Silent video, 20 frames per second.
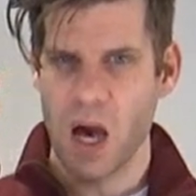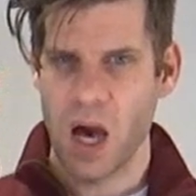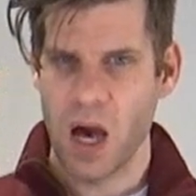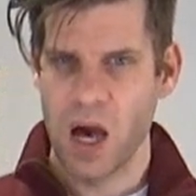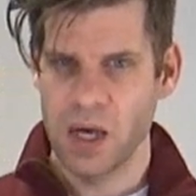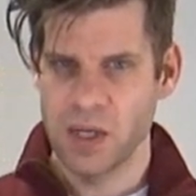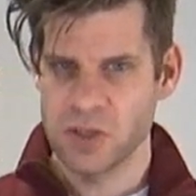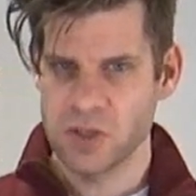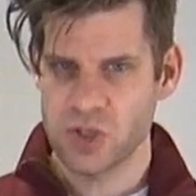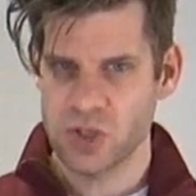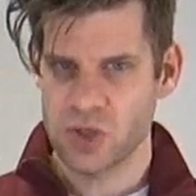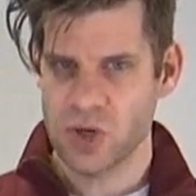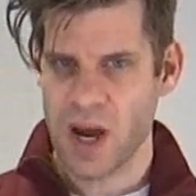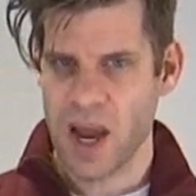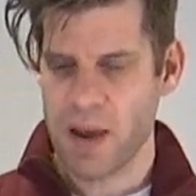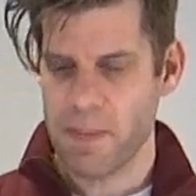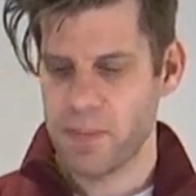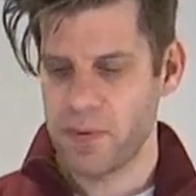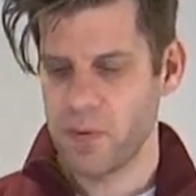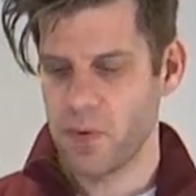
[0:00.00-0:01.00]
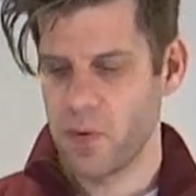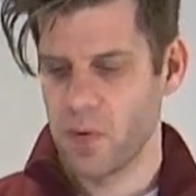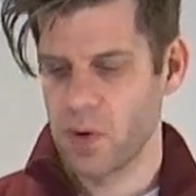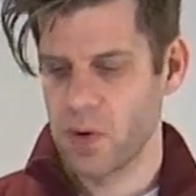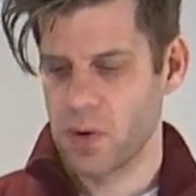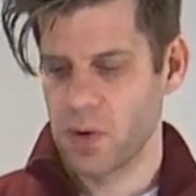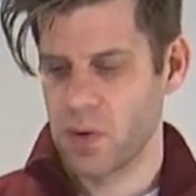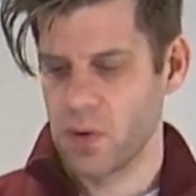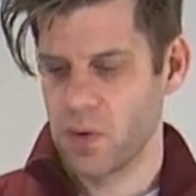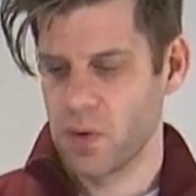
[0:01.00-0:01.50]
unstrap
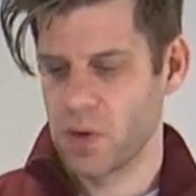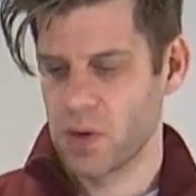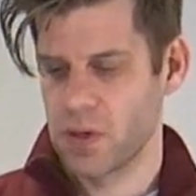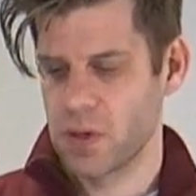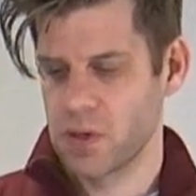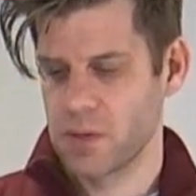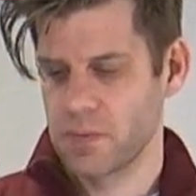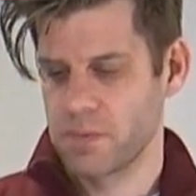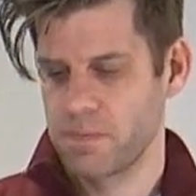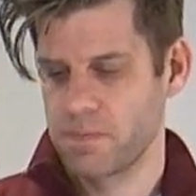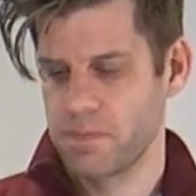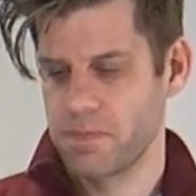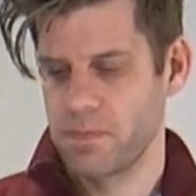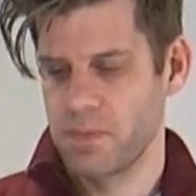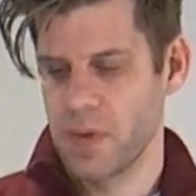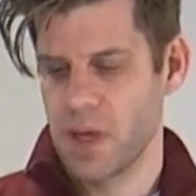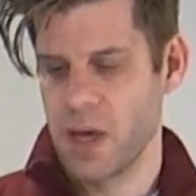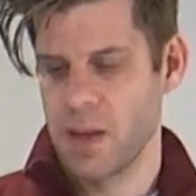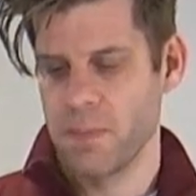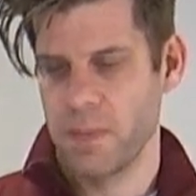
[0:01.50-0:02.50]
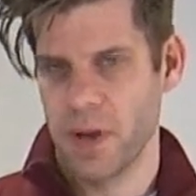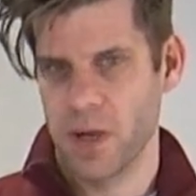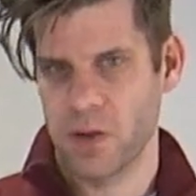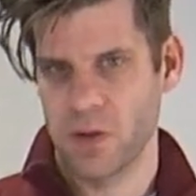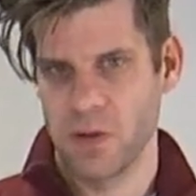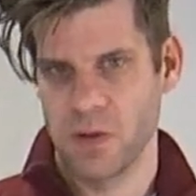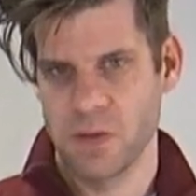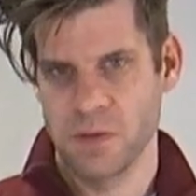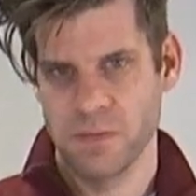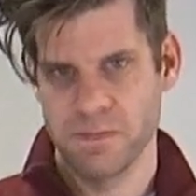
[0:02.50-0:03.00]
or, or
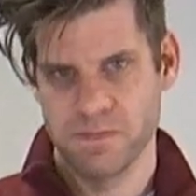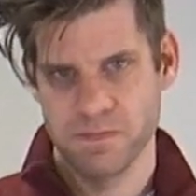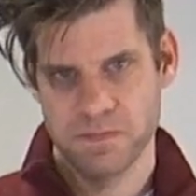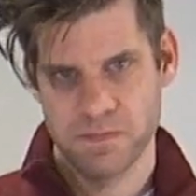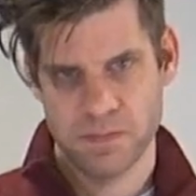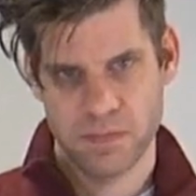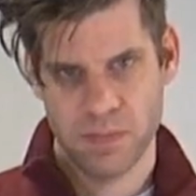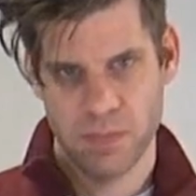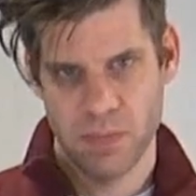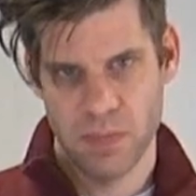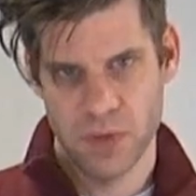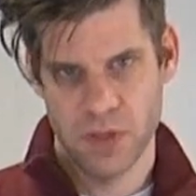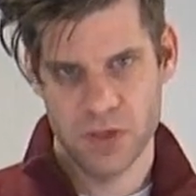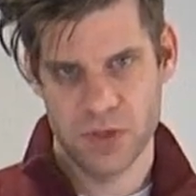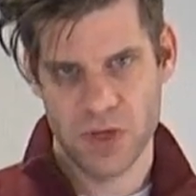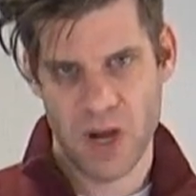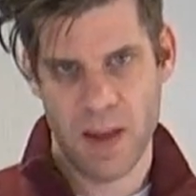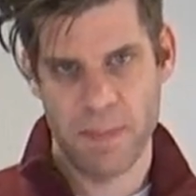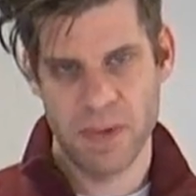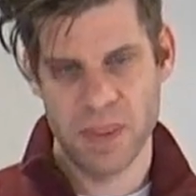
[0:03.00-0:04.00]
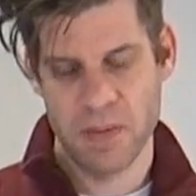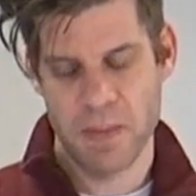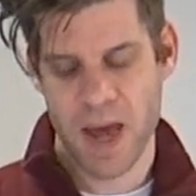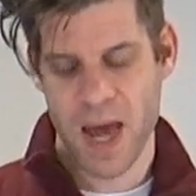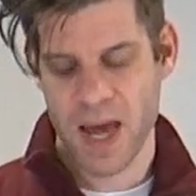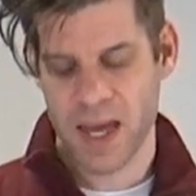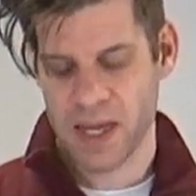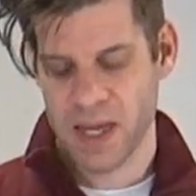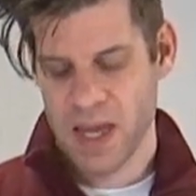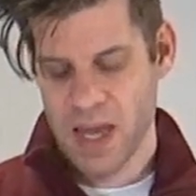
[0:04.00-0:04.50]
unbuckle the strap in the
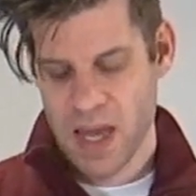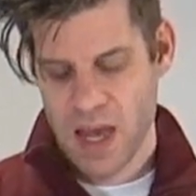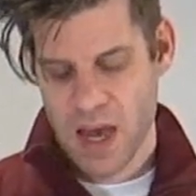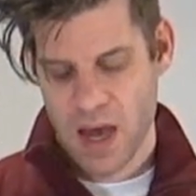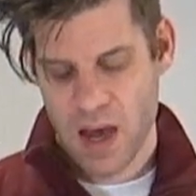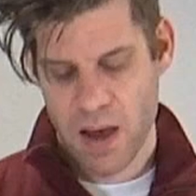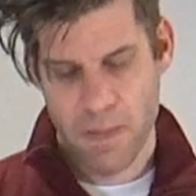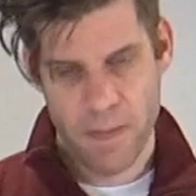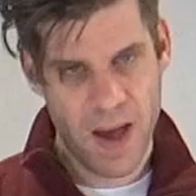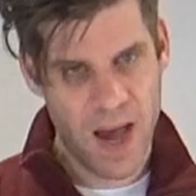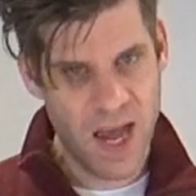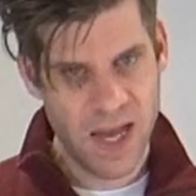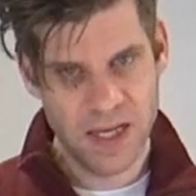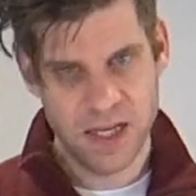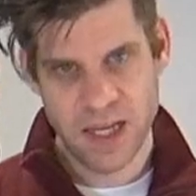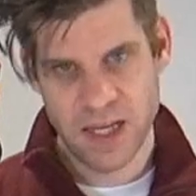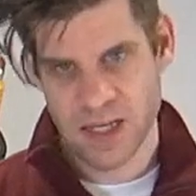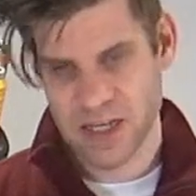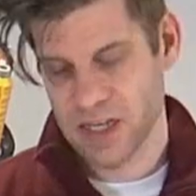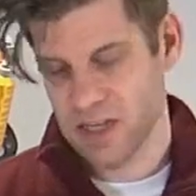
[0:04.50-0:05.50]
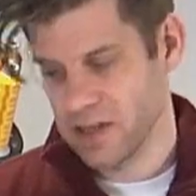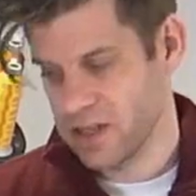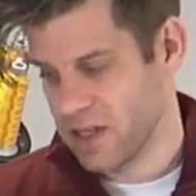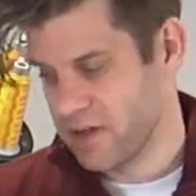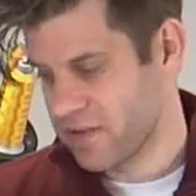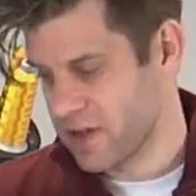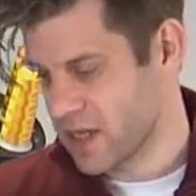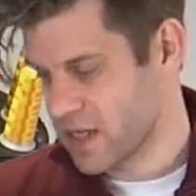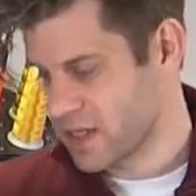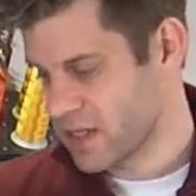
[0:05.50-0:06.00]
back. Um, I tend to
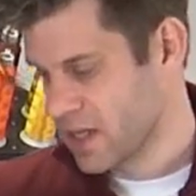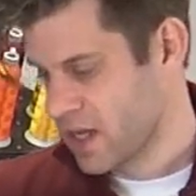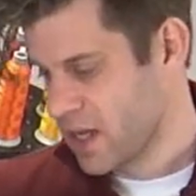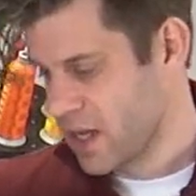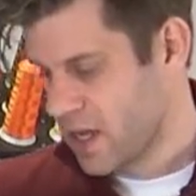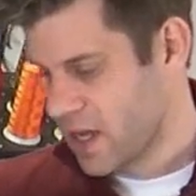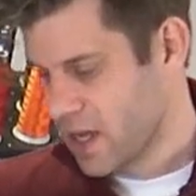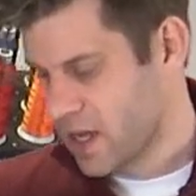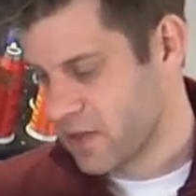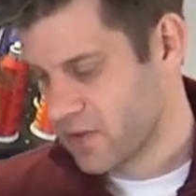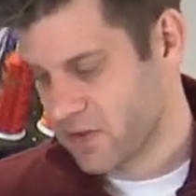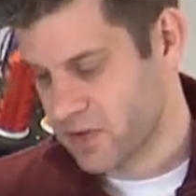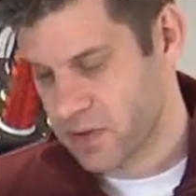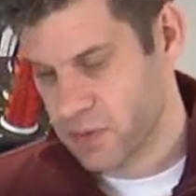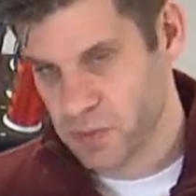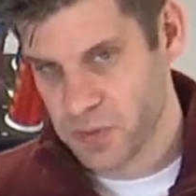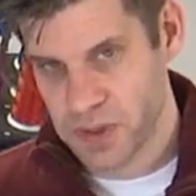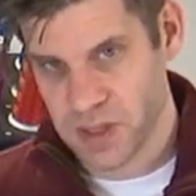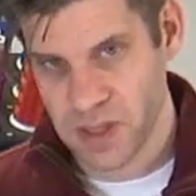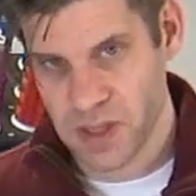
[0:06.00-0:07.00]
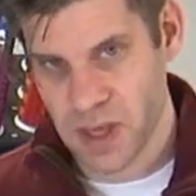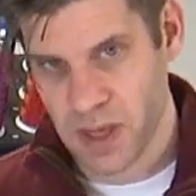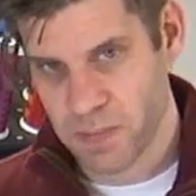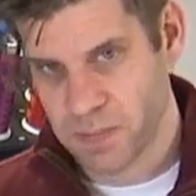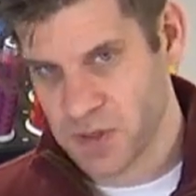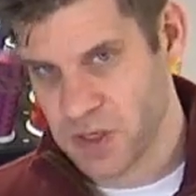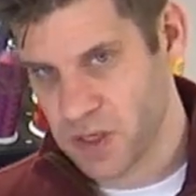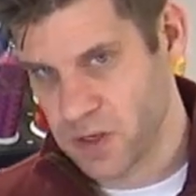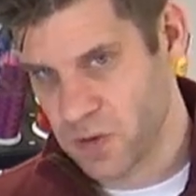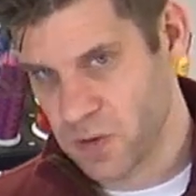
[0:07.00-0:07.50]
leave it. It's completely up
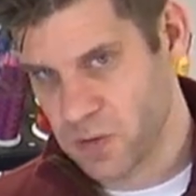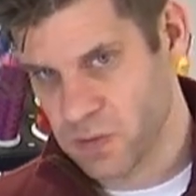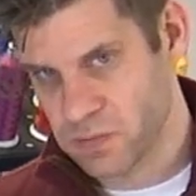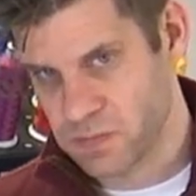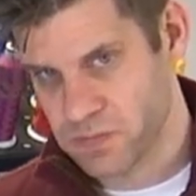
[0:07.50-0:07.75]
to you.